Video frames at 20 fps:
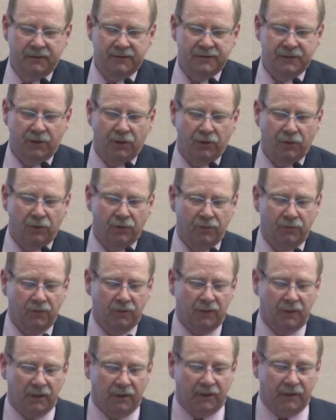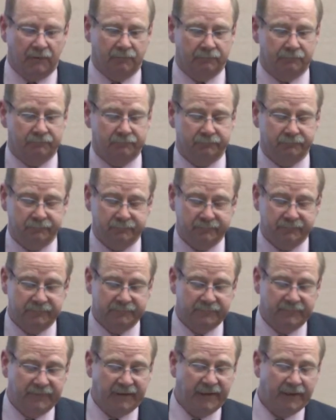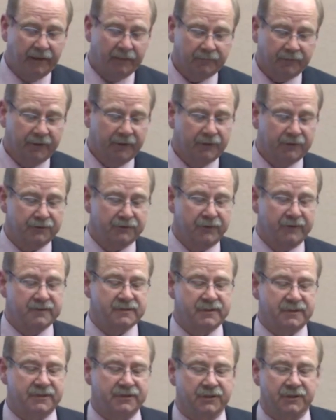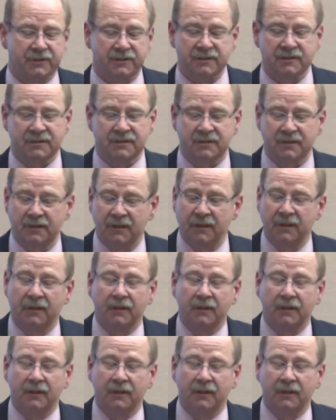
So, yeah, care transitions.